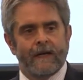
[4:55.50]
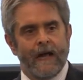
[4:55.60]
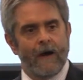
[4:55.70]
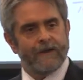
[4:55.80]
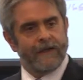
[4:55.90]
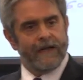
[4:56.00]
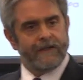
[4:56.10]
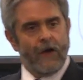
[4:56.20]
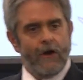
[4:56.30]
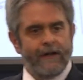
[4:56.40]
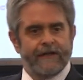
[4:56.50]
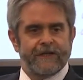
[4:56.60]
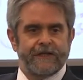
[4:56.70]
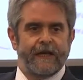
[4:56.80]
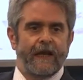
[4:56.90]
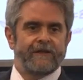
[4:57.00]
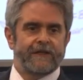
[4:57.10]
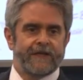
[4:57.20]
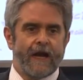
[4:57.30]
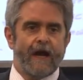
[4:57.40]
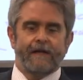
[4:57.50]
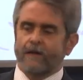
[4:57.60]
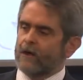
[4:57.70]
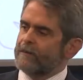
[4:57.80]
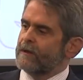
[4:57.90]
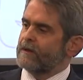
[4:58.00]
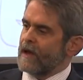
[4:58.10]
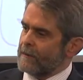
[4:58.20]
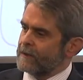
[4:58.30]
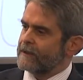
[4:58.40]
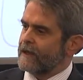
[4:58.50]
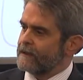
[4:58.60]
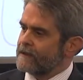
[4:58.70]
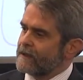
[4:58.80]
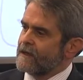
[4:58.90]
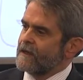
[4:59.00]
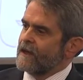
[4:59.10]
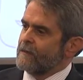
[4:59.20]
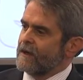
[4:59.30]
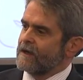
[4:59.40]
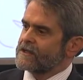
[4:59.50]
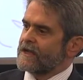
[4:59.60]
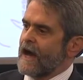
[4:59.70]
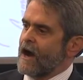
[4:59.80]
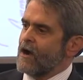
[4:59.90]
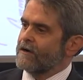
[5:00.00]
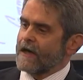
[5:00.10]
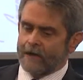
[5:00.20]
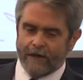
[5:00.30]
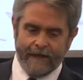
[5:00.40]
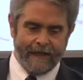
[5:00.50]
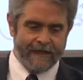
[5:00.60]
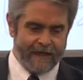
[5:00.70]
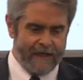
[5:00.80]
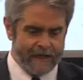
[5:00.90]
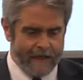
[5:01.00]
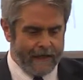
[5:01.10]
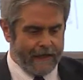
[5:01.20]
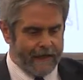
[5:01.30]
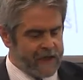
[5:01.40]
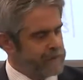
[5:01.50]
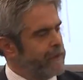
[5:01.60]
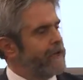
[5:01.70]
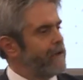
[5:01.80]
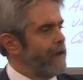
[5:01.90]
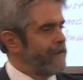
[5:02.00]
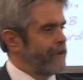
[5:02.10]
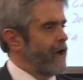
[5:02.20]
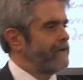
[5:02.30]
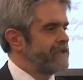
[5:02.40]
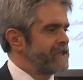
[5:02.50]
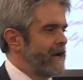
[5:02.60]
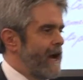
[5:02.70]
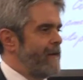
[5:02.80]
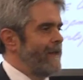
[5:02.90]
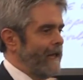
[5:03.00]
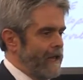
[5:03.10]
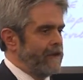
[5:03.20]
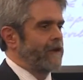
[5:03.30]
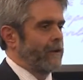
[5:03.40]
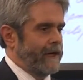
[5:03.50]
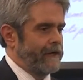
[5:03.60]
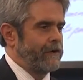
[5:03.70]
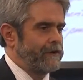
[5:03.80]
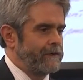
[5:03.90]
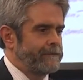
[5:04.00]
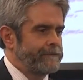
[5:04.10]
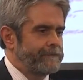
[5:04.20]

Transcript: Now, at Tony's stage, it's gotten a little bit complicated, because now not only is he split a third of his time in the credit union,